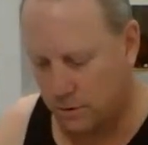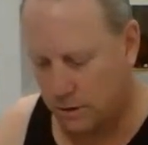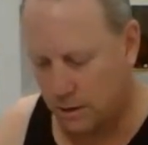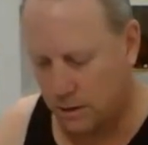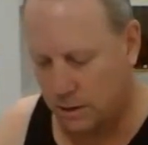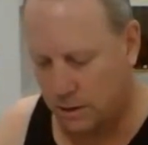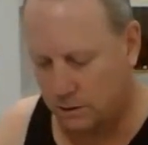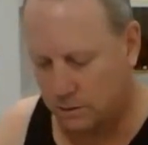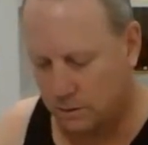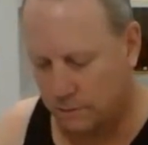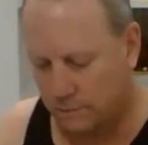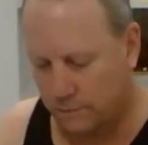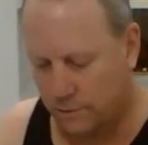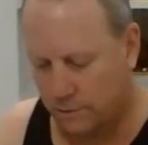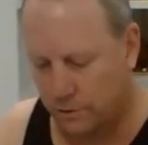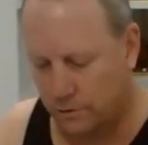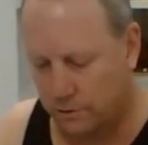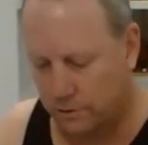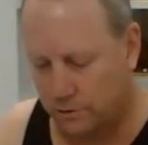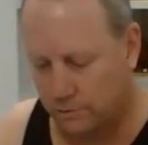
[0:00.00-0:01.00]
And
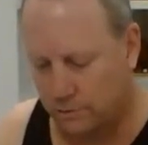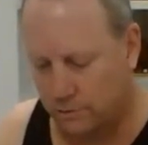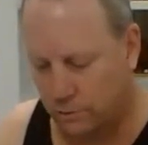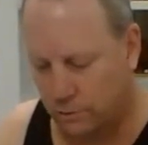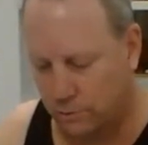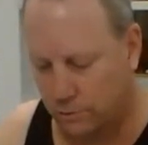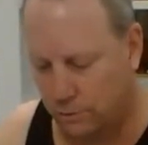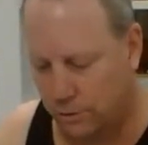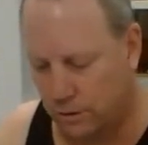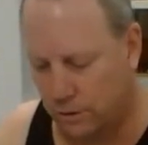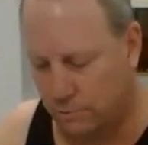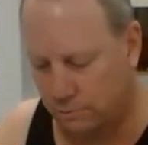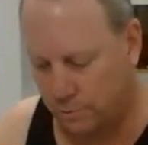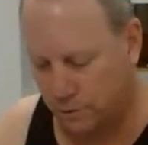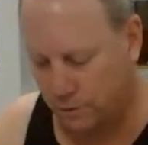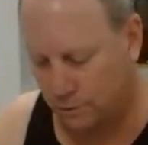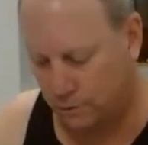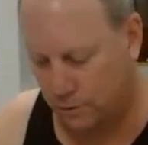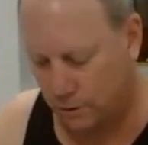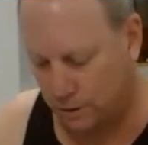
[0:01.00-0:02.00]
first of all, we
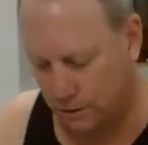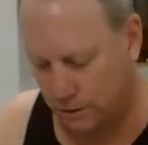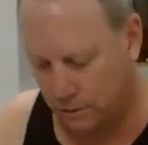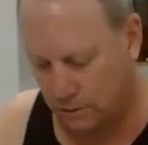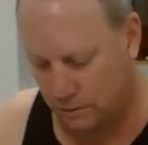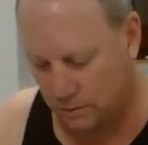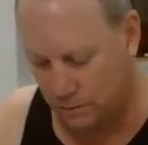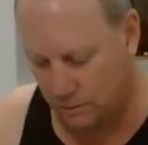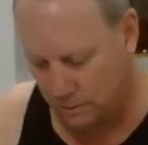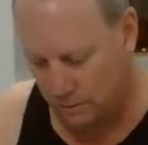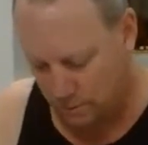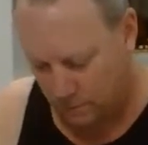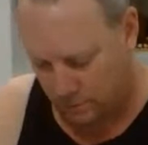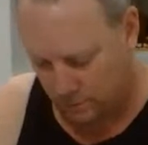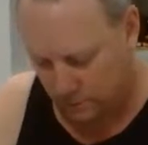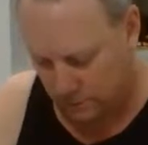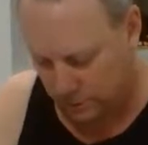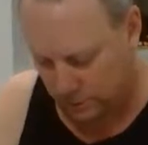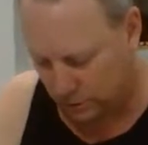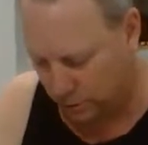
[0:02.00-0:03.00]
are building
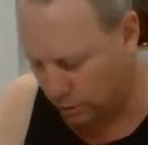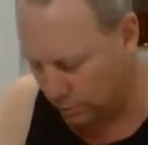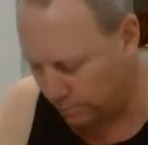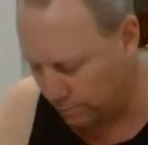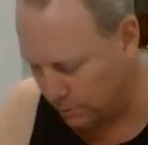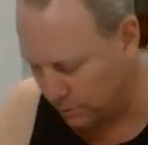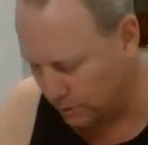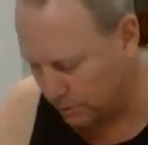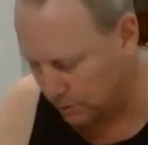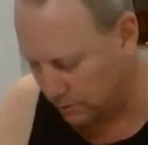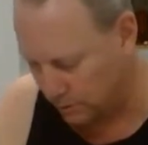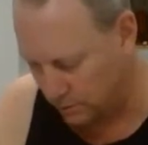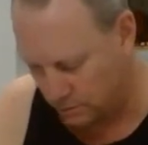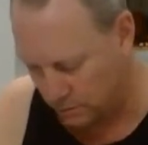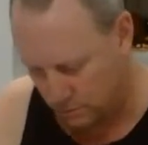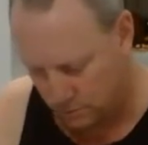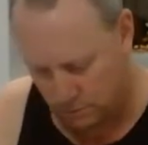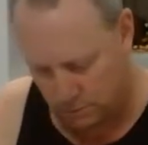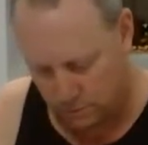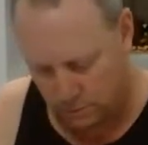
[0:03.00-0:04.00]
a serpent.
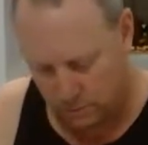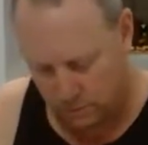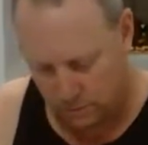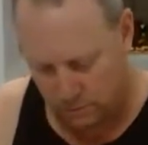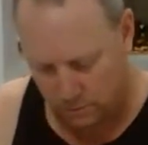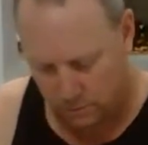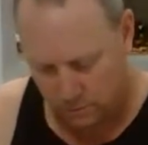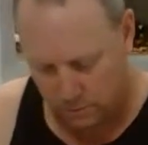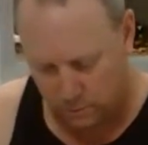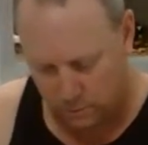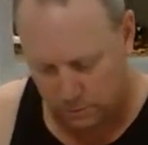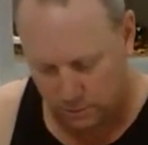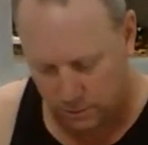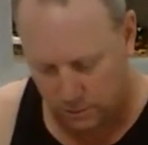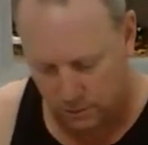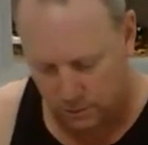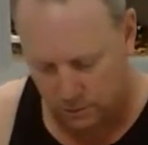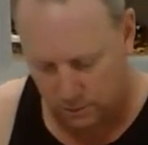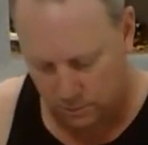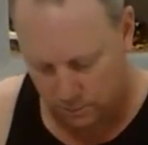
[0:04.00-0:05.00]
So
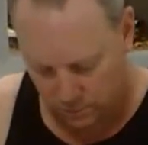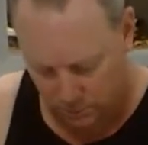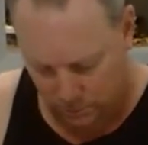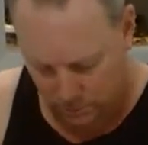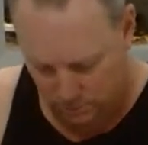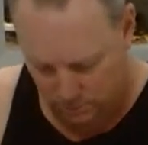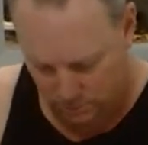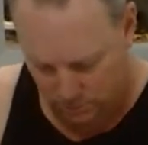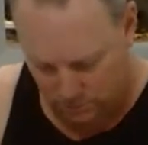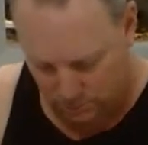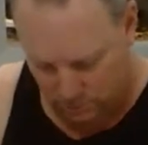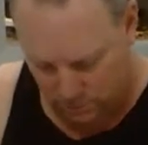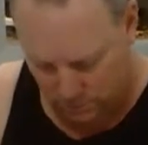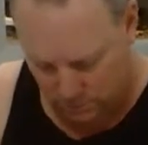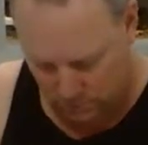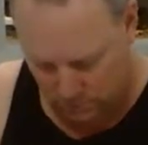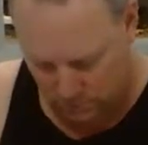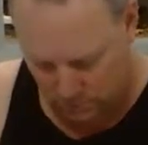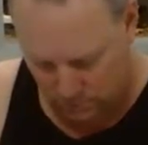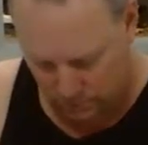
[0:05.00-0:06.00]
I
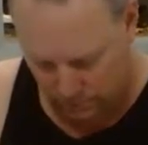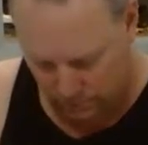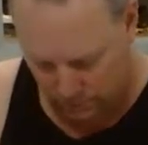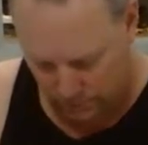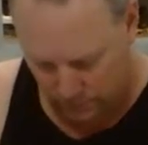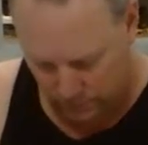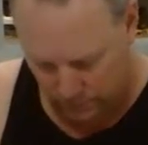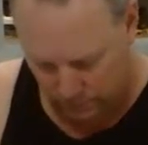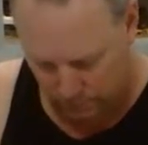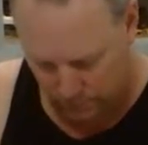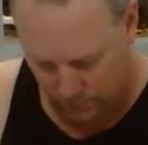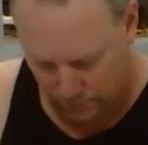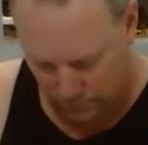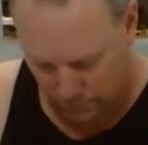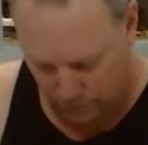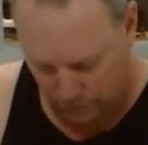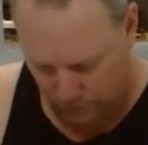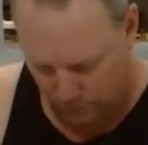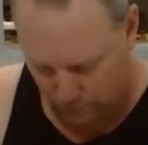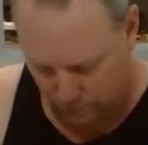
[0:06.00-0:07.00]
don't know if that's
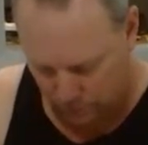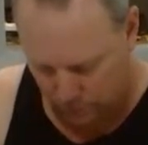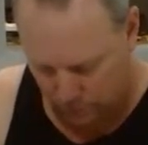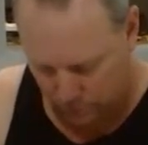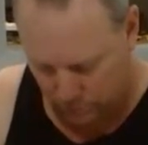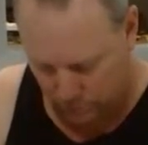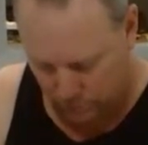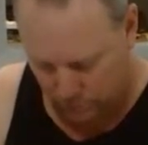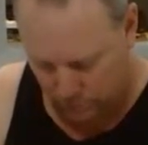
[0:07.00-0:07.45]
supposed to.